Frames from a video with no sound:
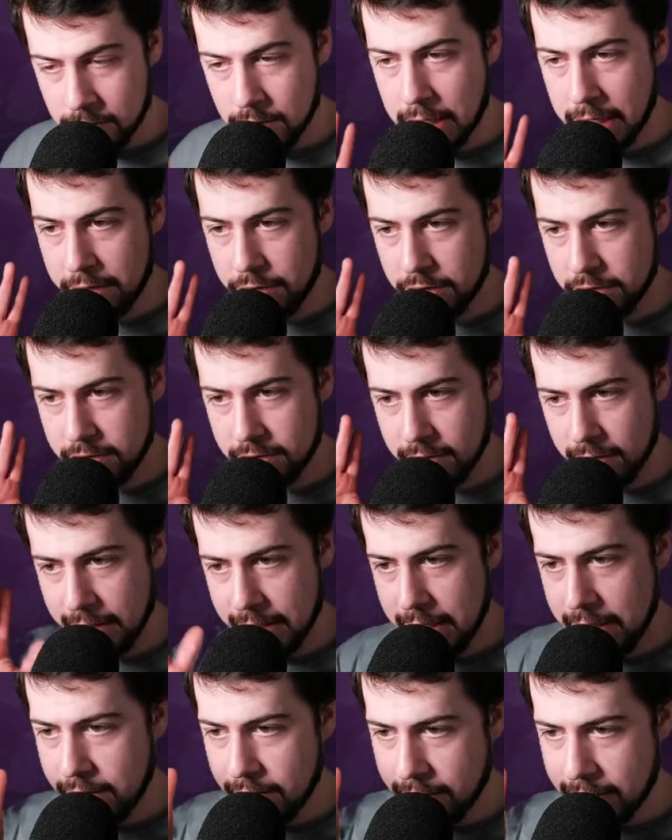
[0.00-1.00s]
I just
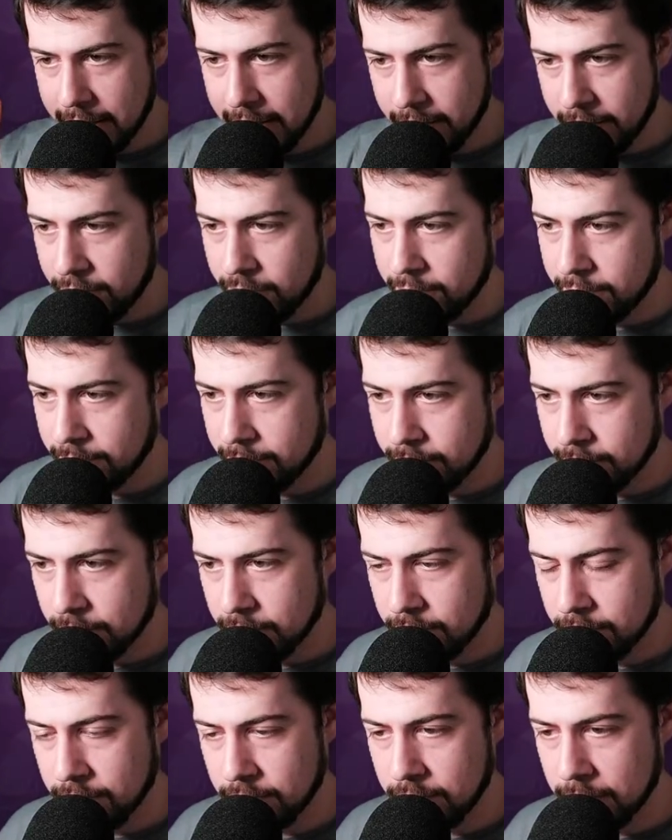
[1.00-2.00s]
deleted that.
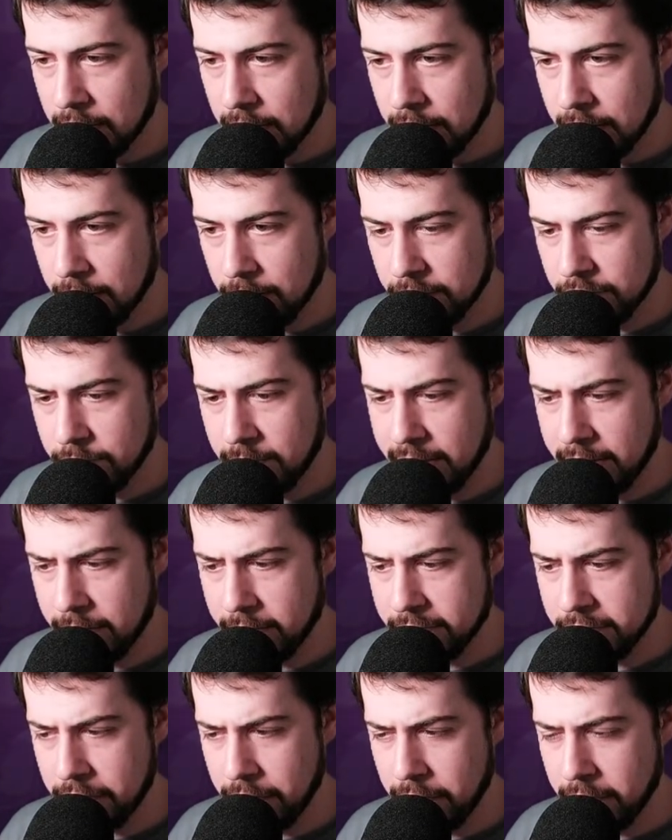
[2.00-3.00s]
When I
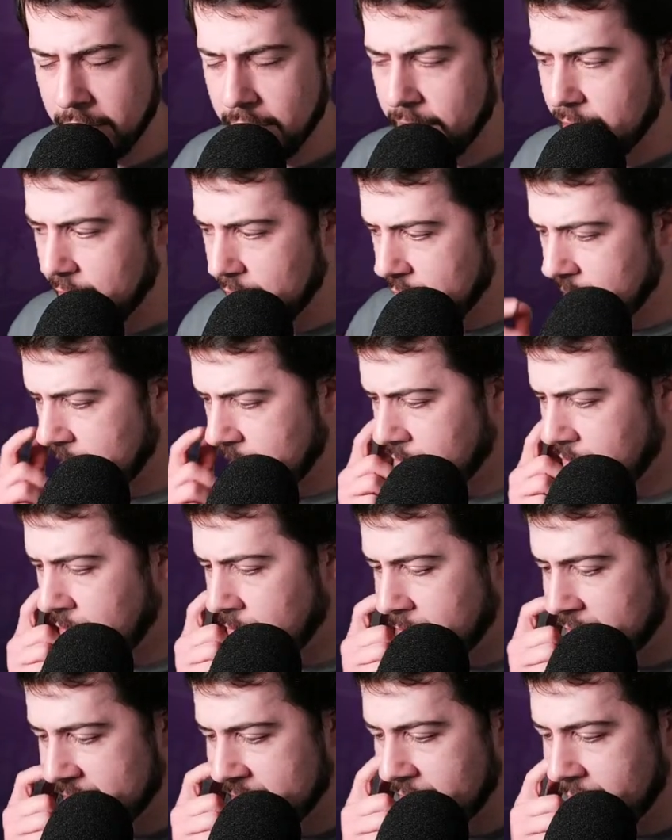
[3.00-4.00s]
was doing,
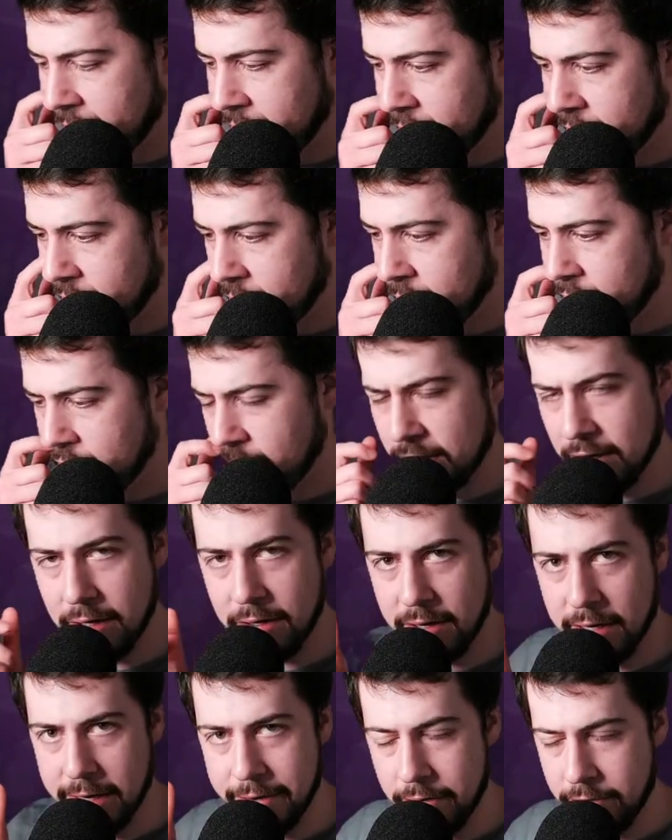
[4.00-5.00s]
what was it? A
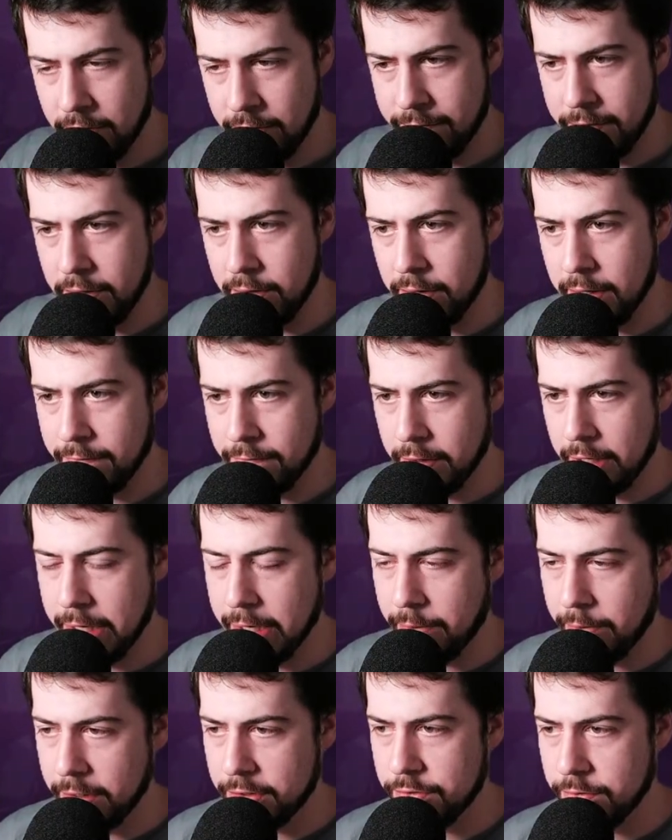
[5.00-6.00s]
Dino review. I
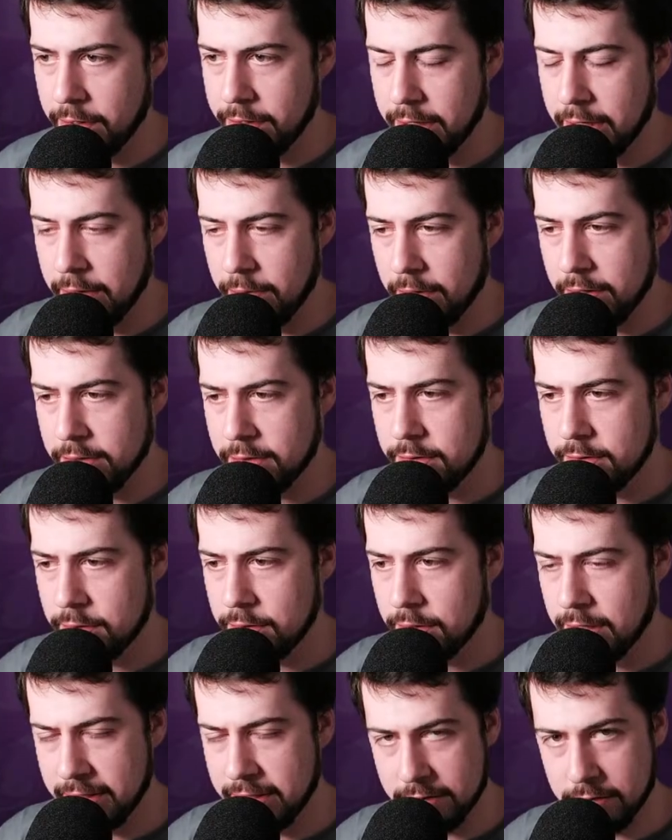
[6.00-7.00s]
forget which one that was.
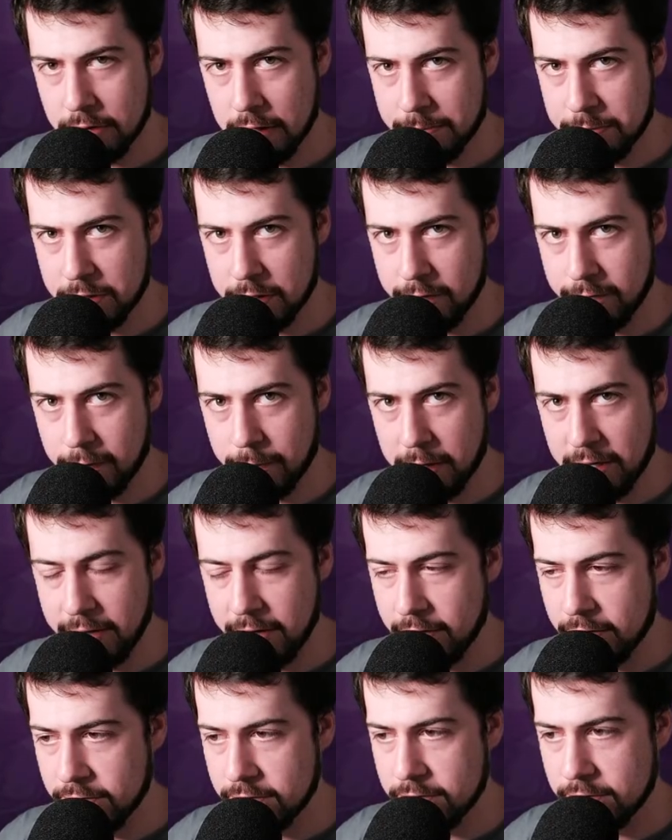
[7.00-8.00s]
Inscription of
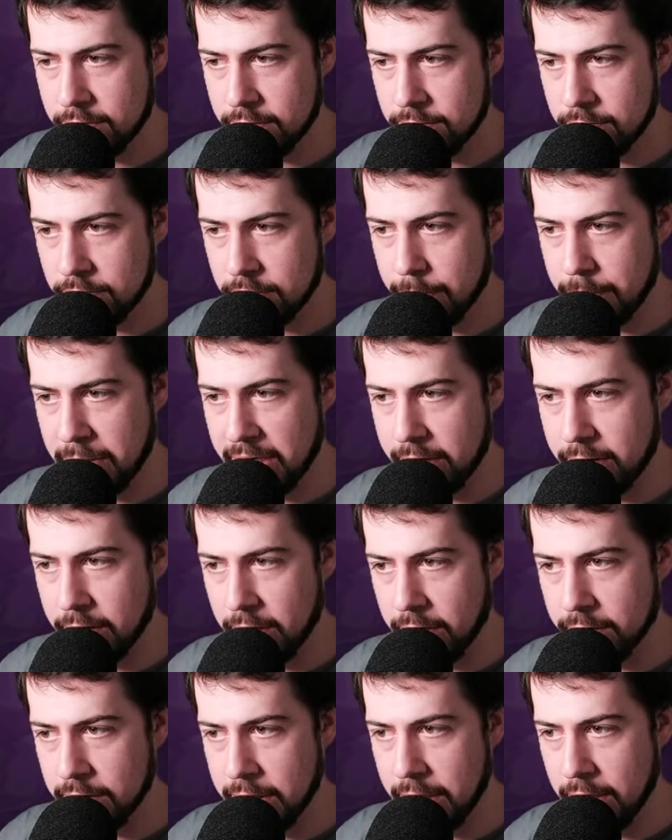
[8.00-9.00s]
Abundance. The big
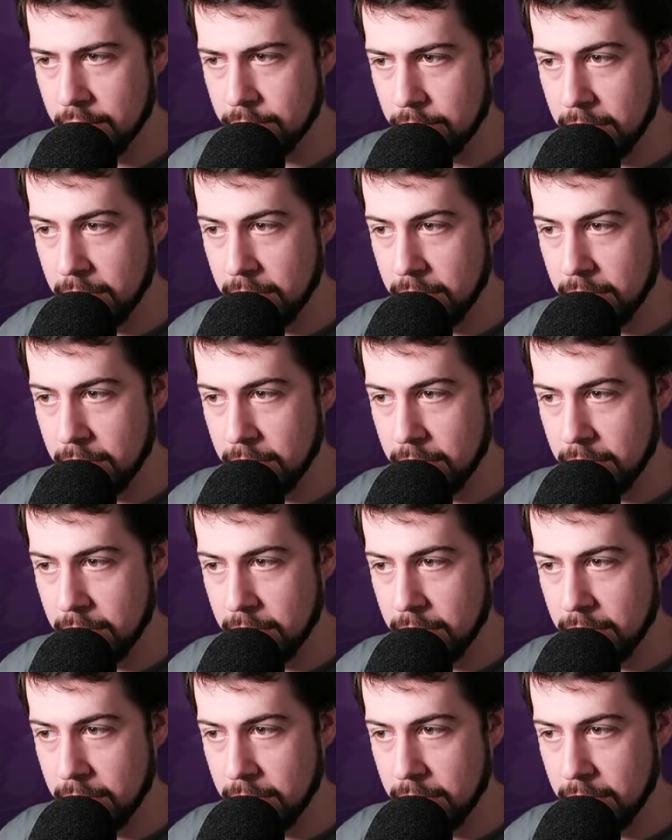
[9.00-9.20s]
card there.